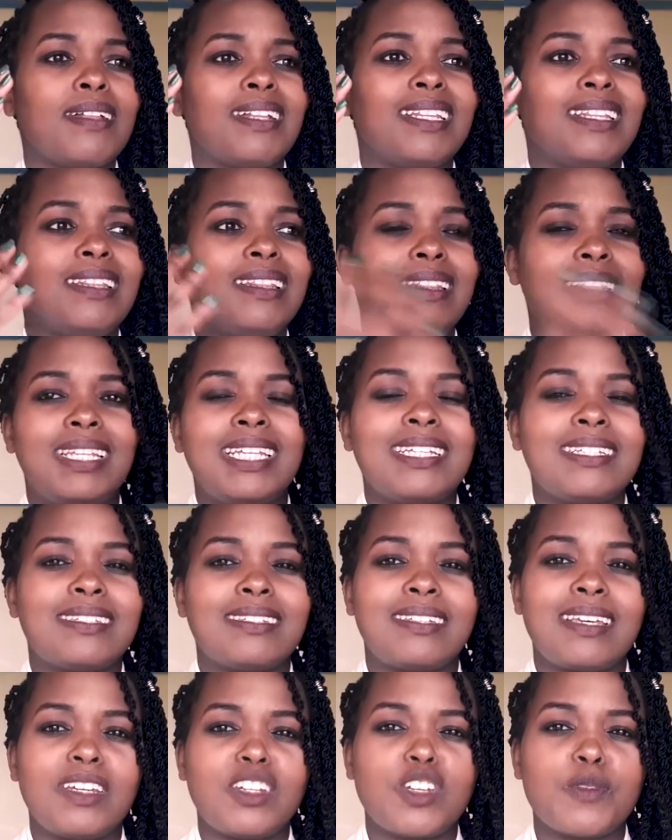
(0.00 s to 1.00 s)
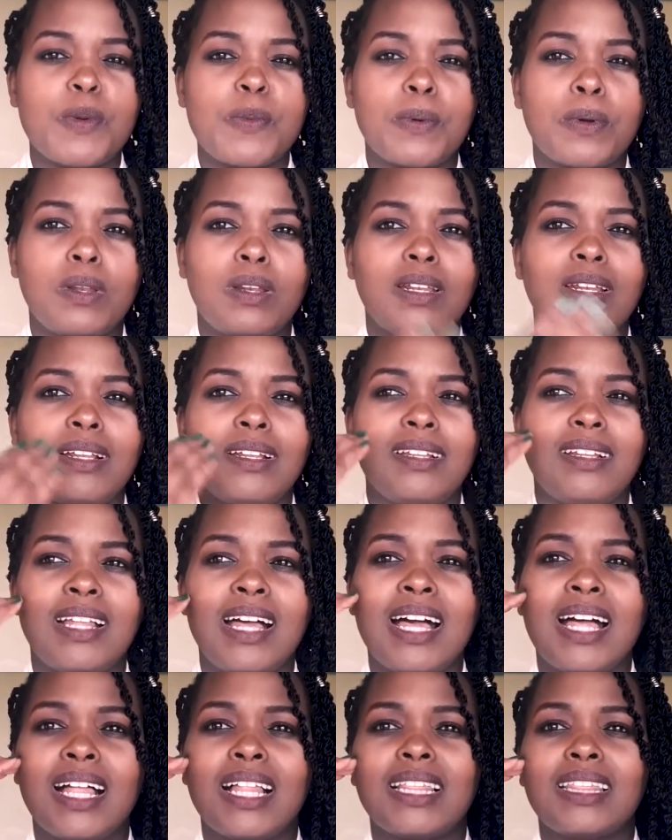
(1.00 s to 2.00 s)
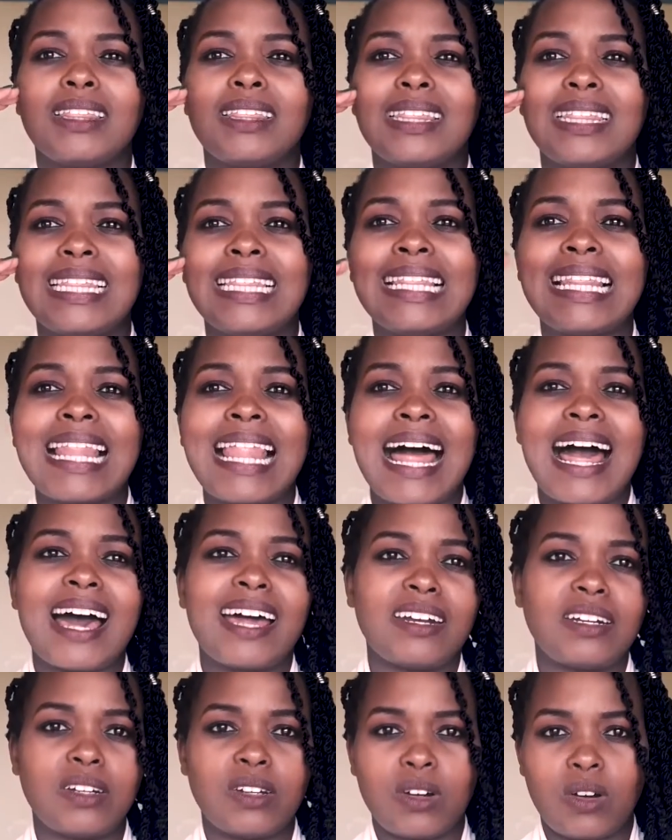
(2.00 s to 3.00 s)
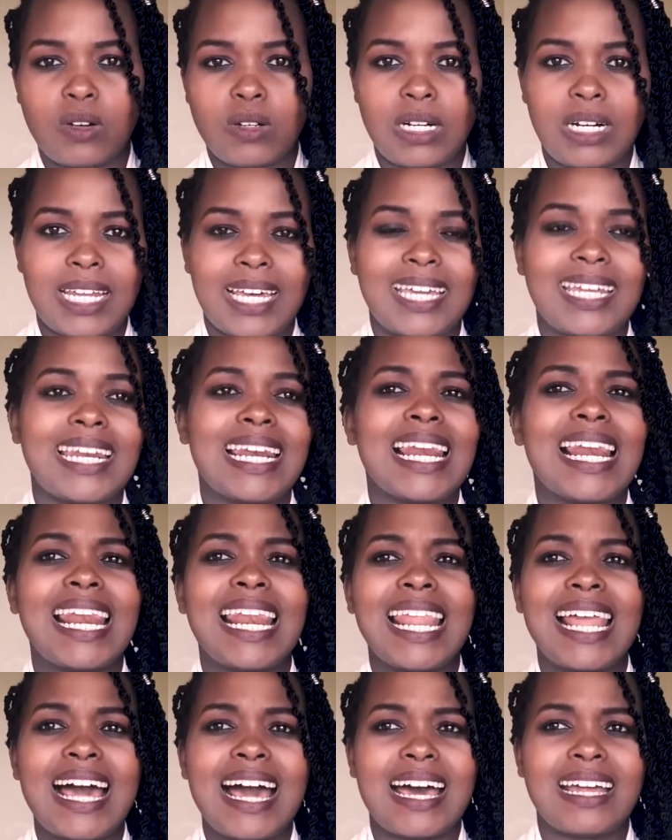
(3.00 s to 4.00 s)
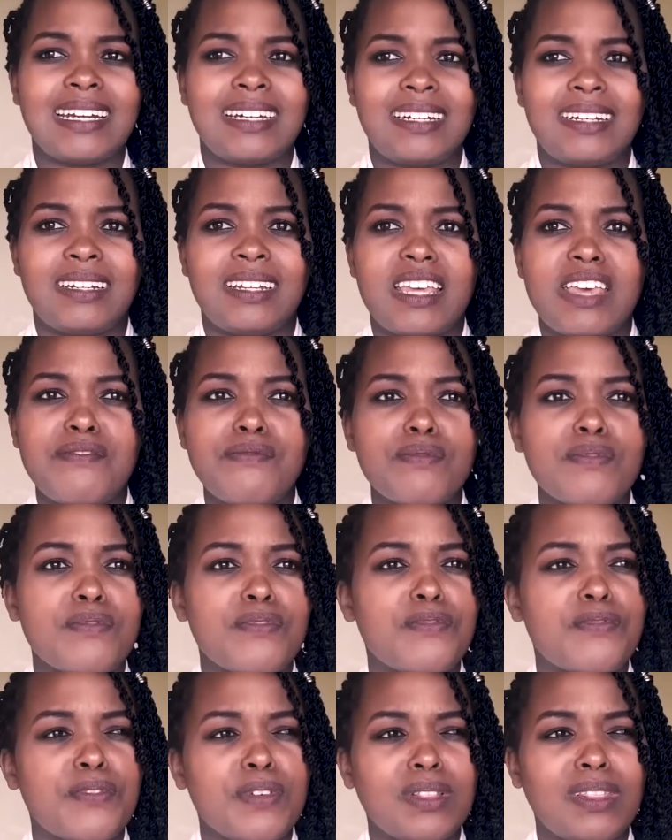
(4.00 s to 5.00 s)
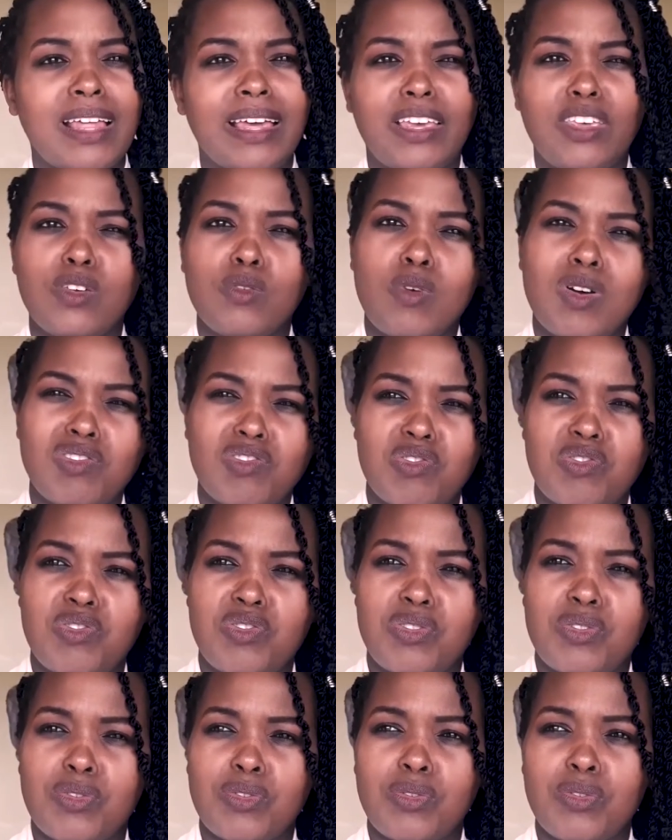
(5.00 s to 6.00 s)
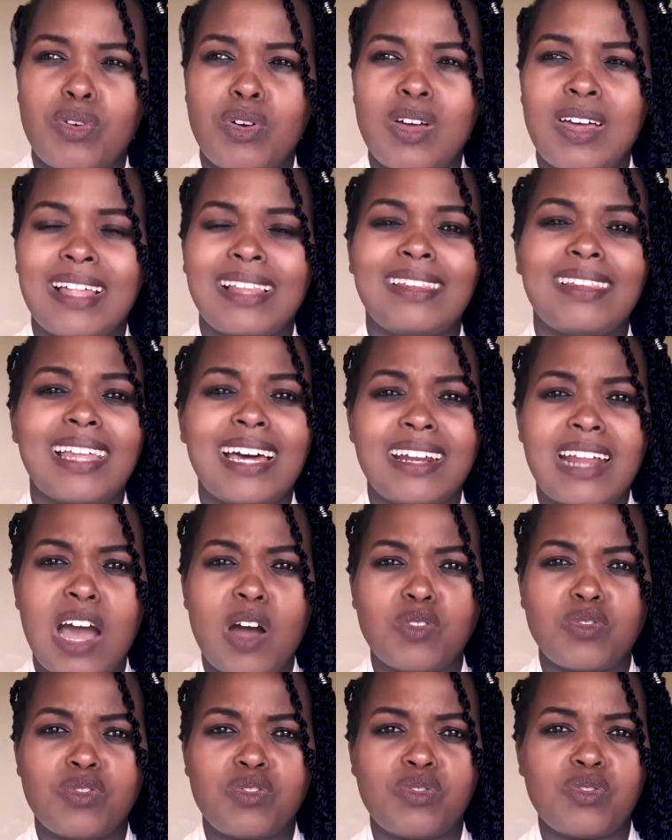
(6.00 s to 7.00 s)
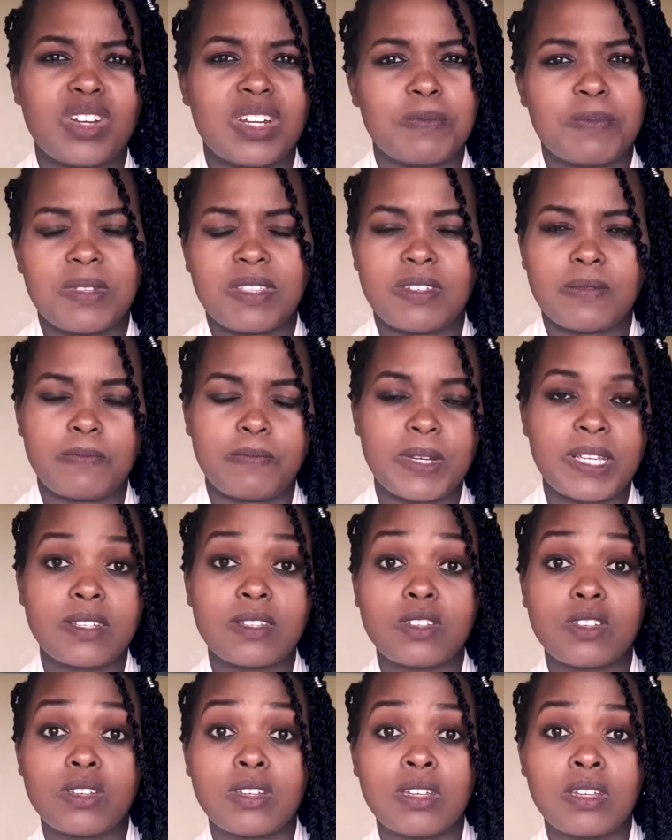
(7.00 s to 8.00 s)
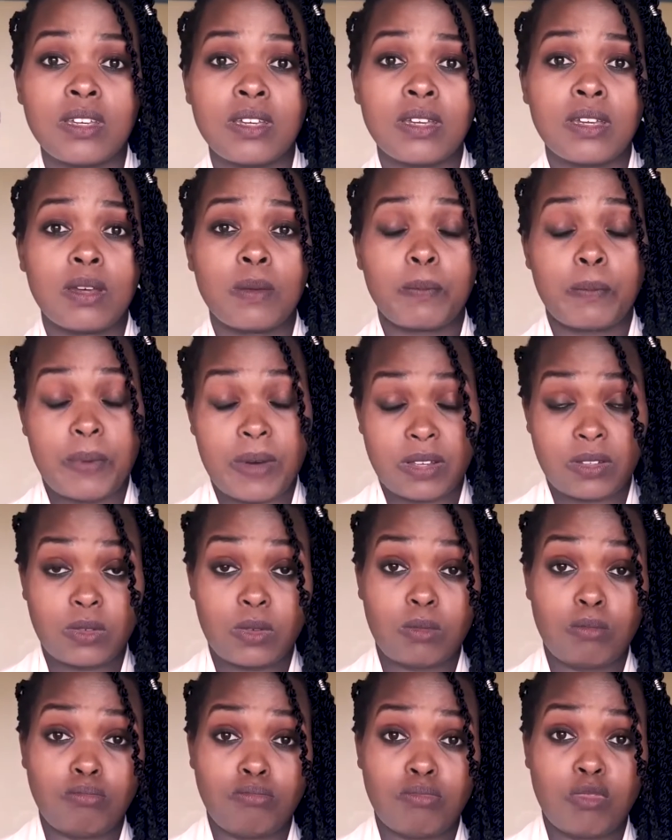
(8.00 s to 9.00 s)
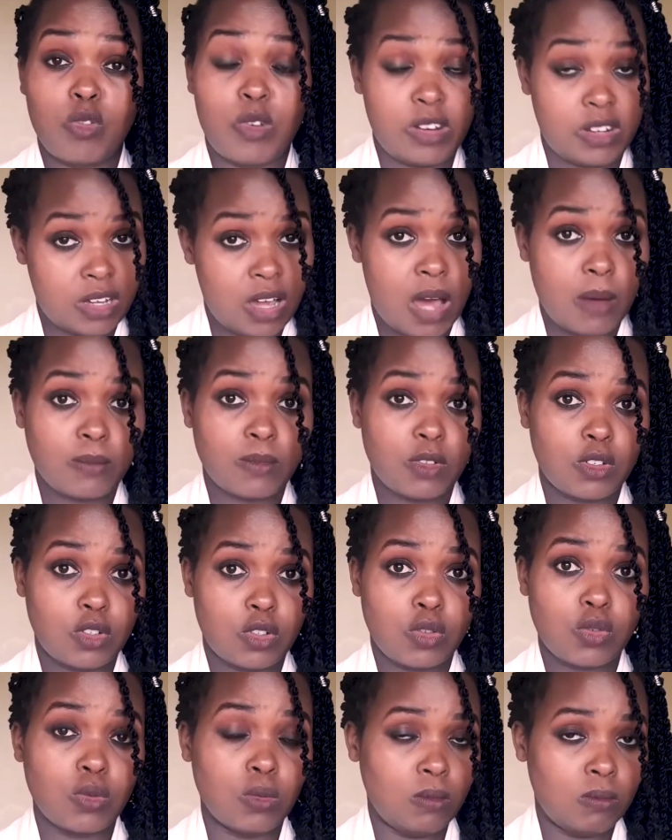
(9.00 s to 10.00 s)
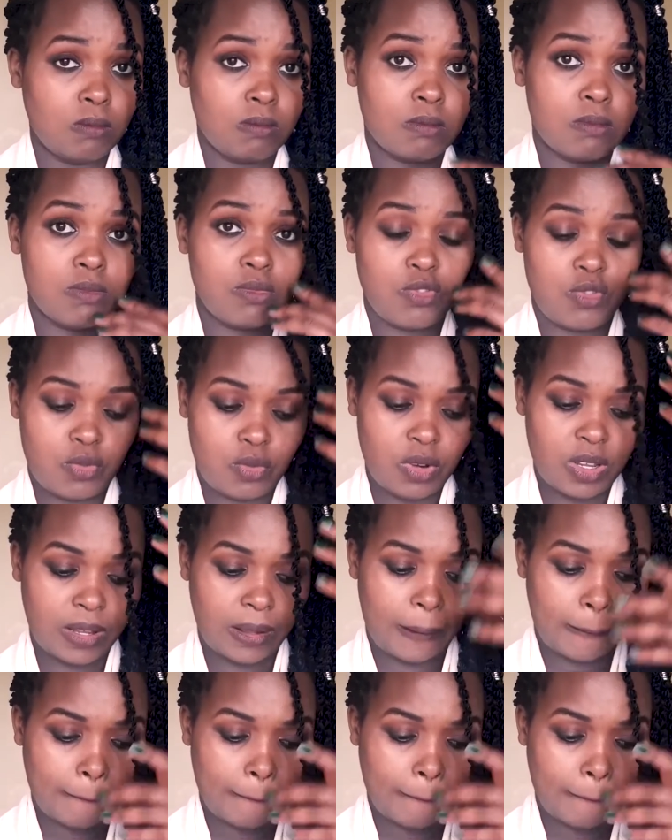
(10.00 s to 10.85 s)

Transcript: Listen to people, learn online, learn. If you feel like you want to draw, learn how to draw and be the best person when it comes to drawing.